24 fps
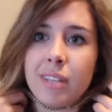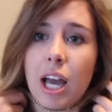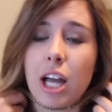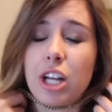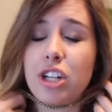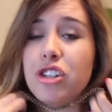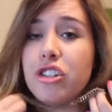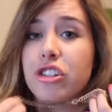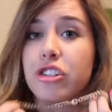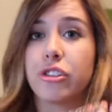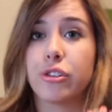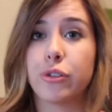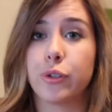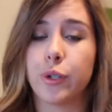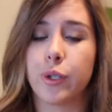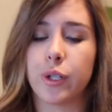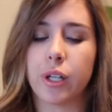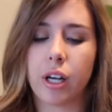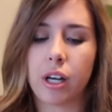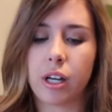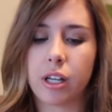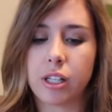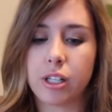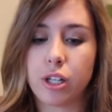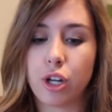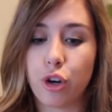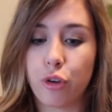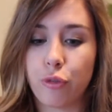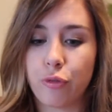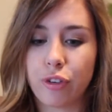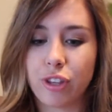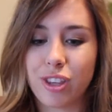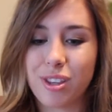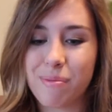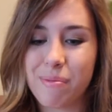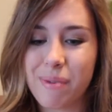I just threw it on and
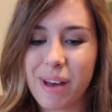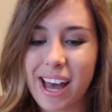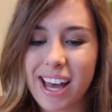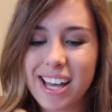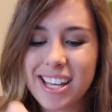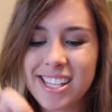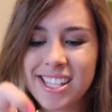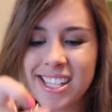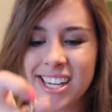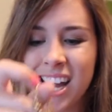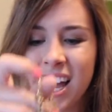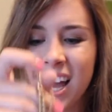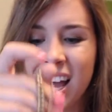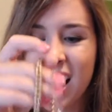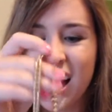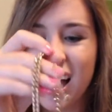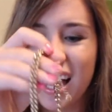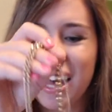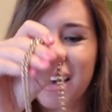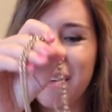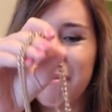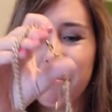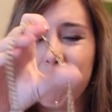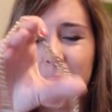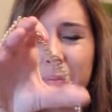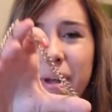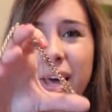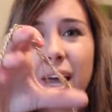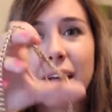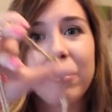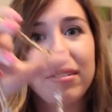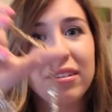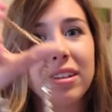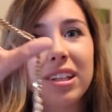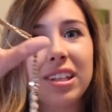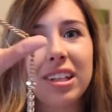hope for the best, but
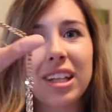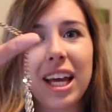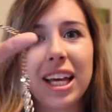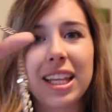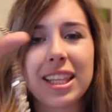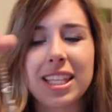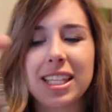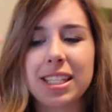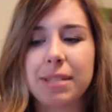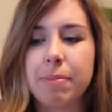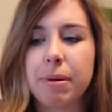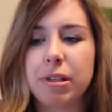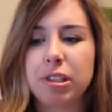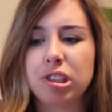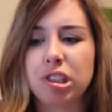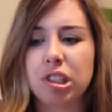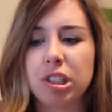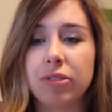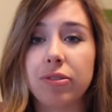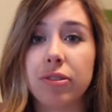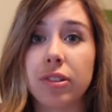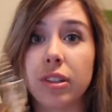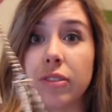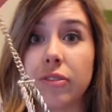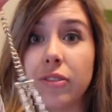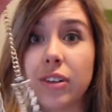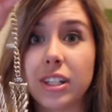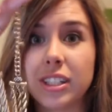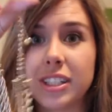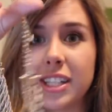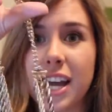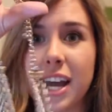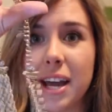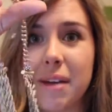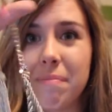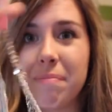I really like this, especially for the fall
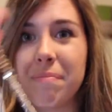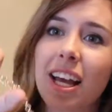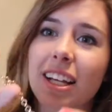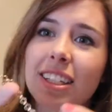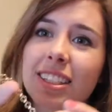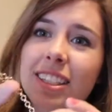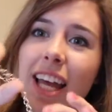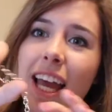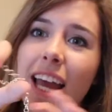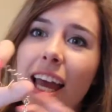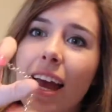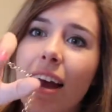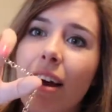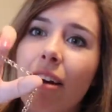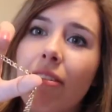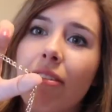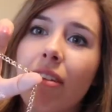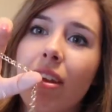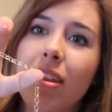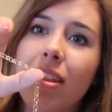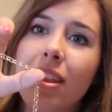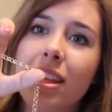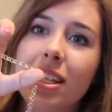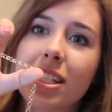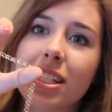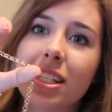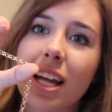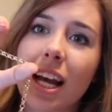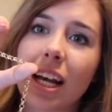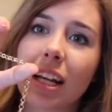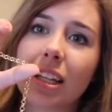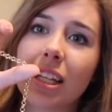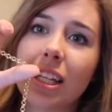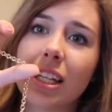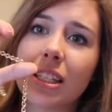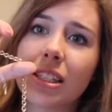time. Next, I have this
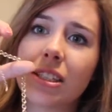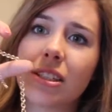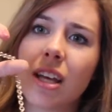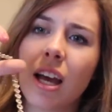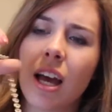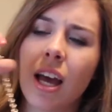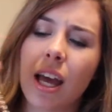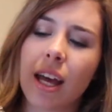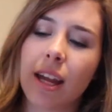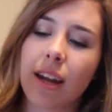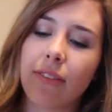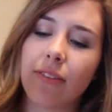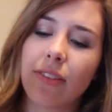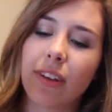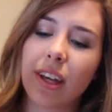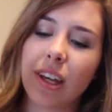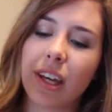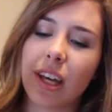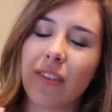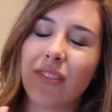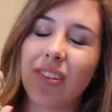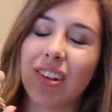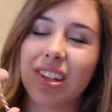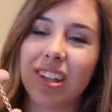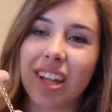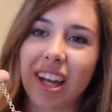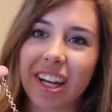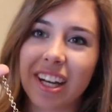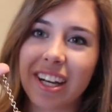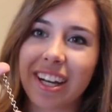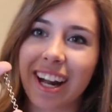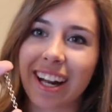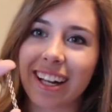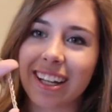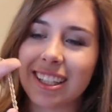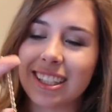necklace, and I feel like I have a lot
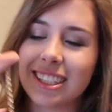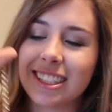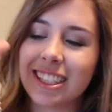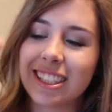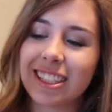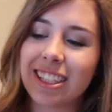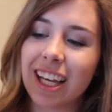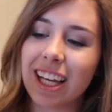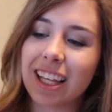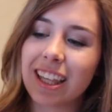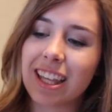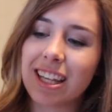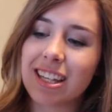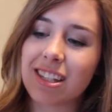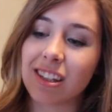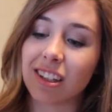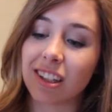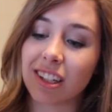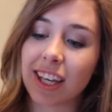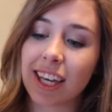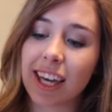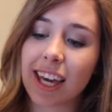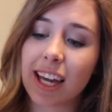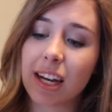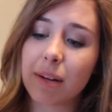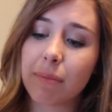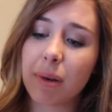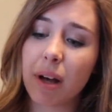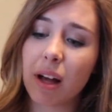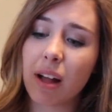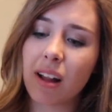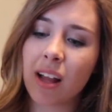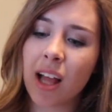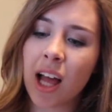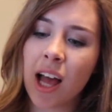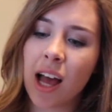of necklaces like this looking at them
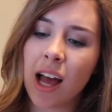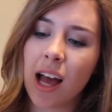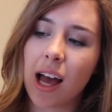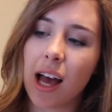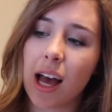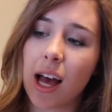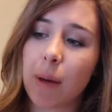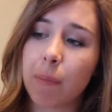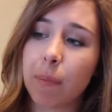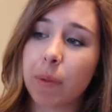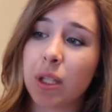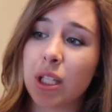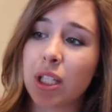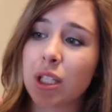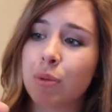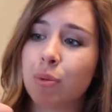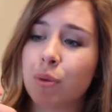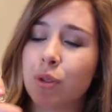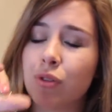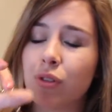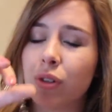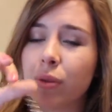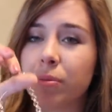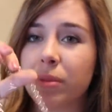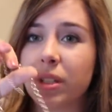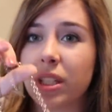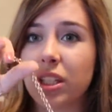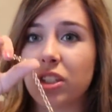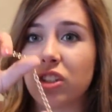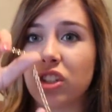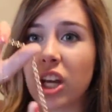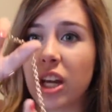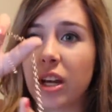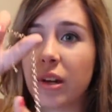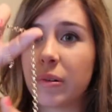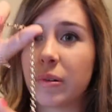all, but this was from the
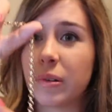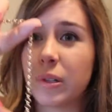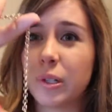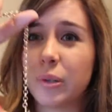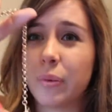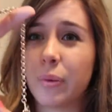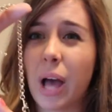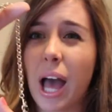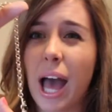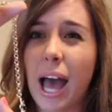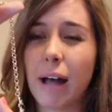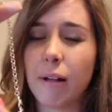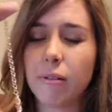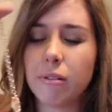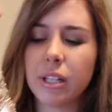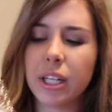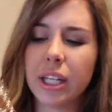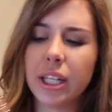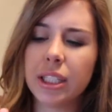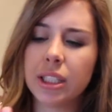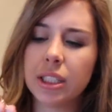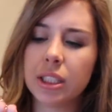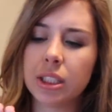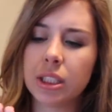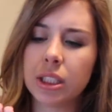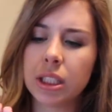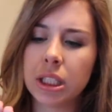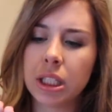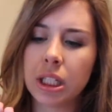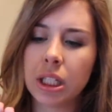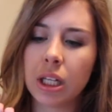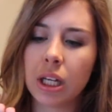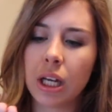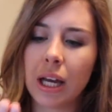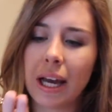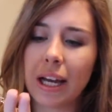J. Crew outlet.
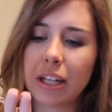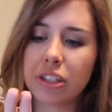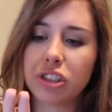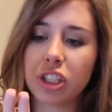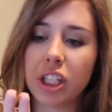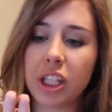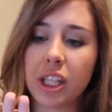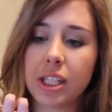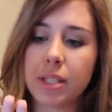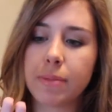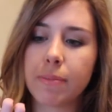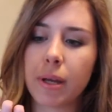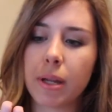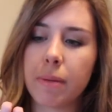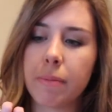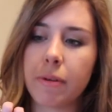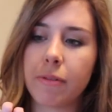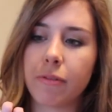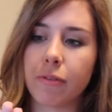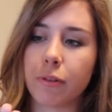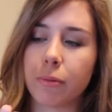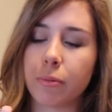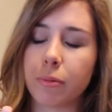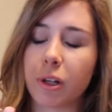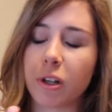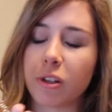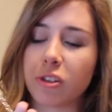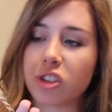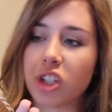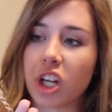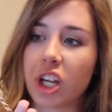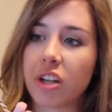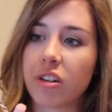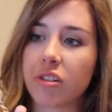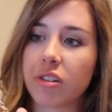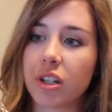Actually, this might have been from real
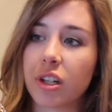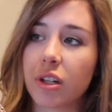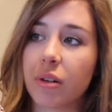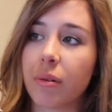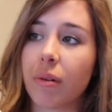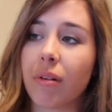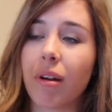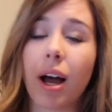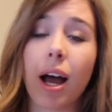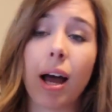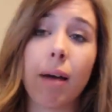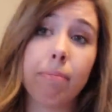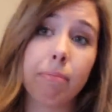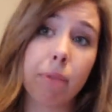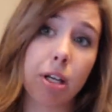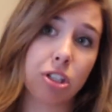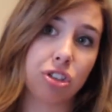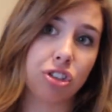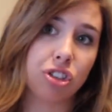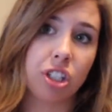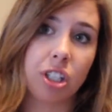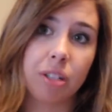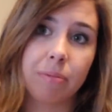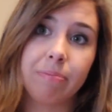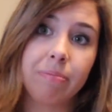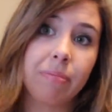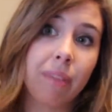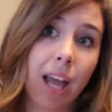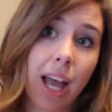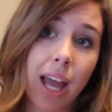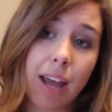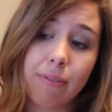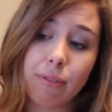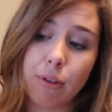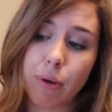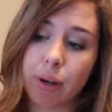J. Crew. I'm not sure.
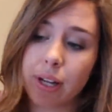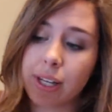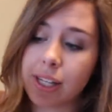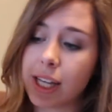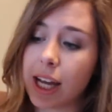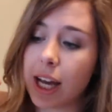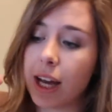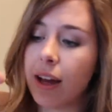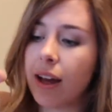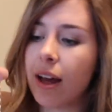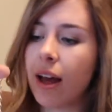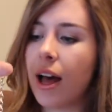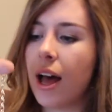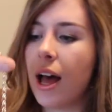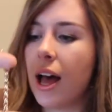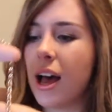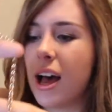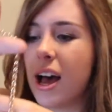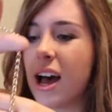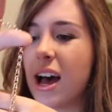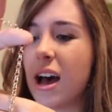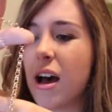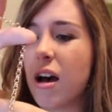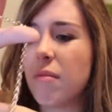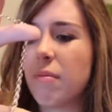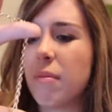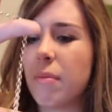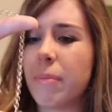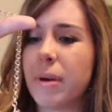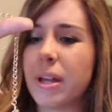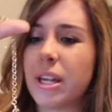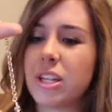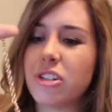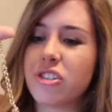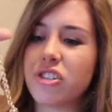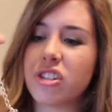I have no idea.
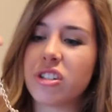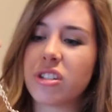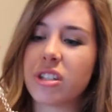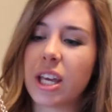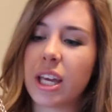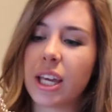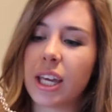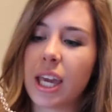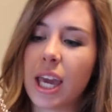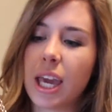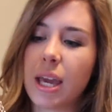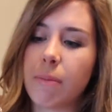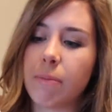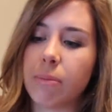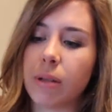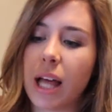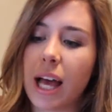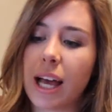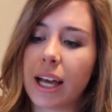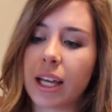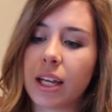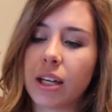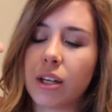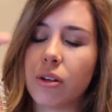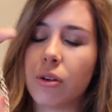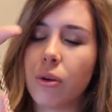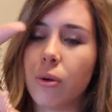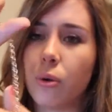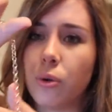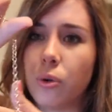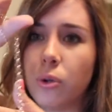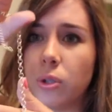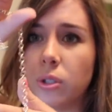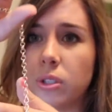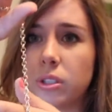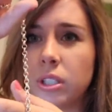But it's just like a black and
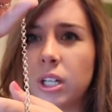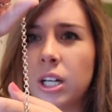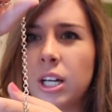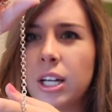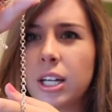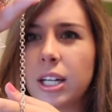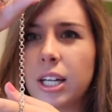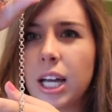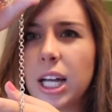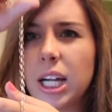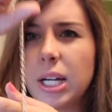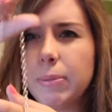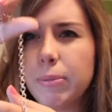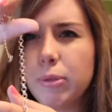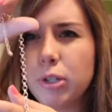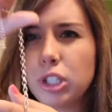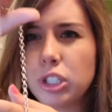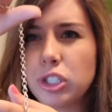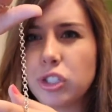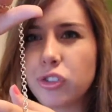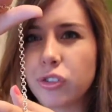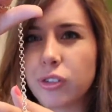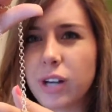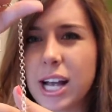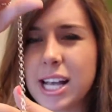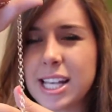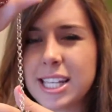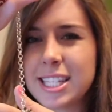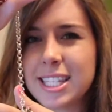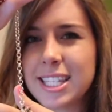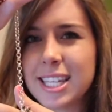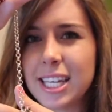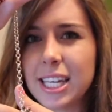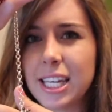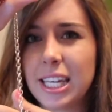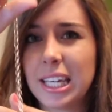gold, kind of more
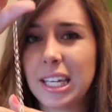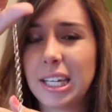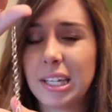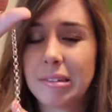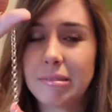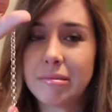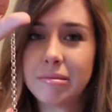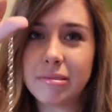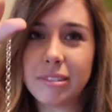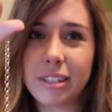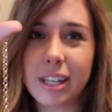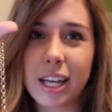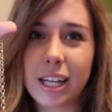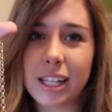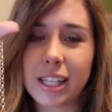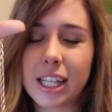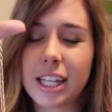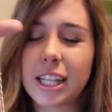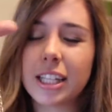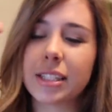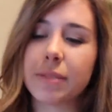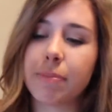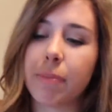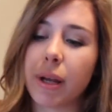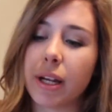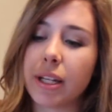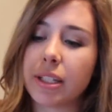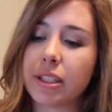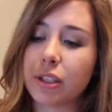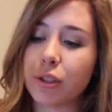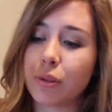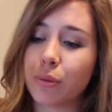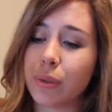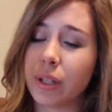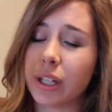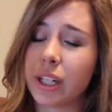dressy necklace, but I
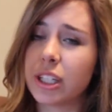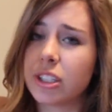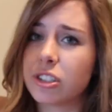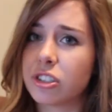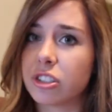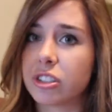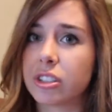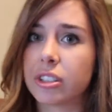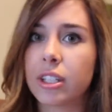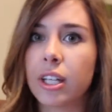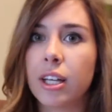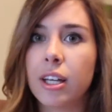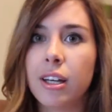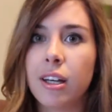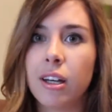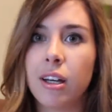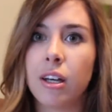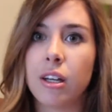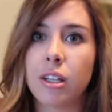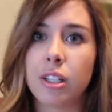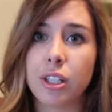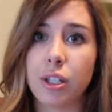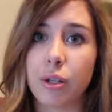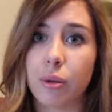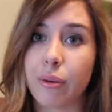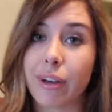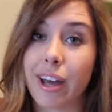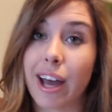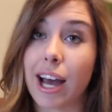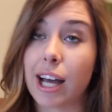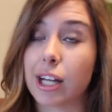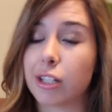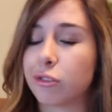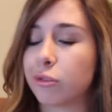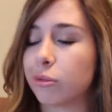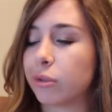still wear it just, you know,
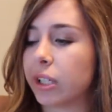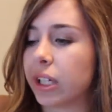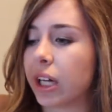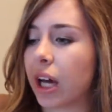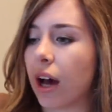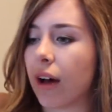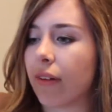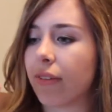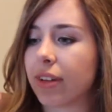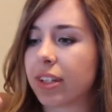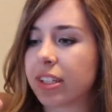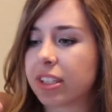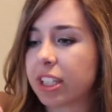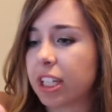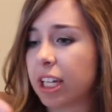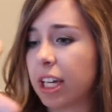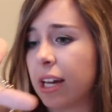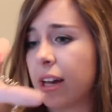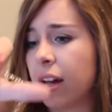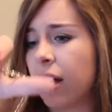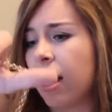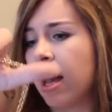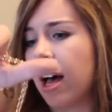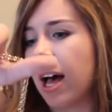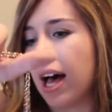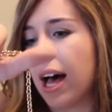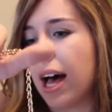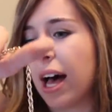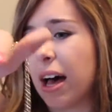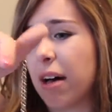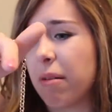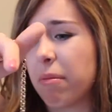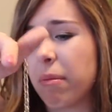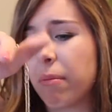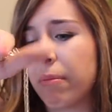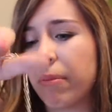casually, obviously,
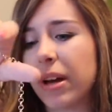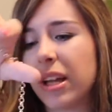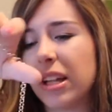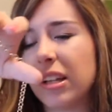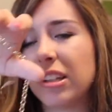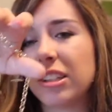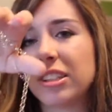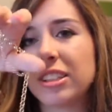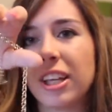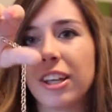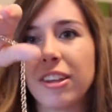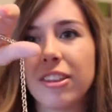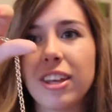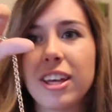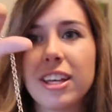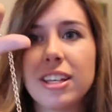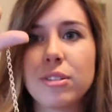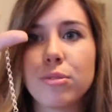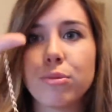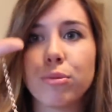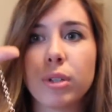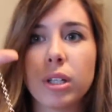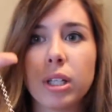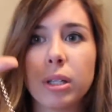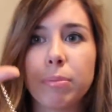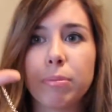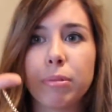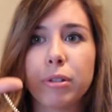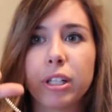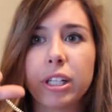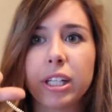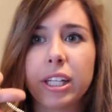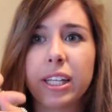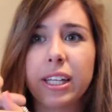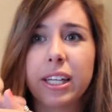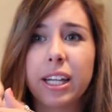but it looks like this, really
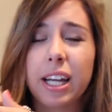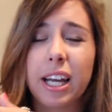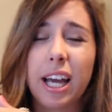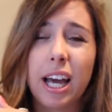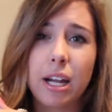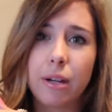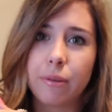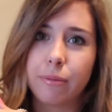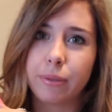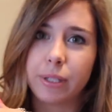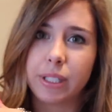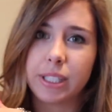pretty, and I got it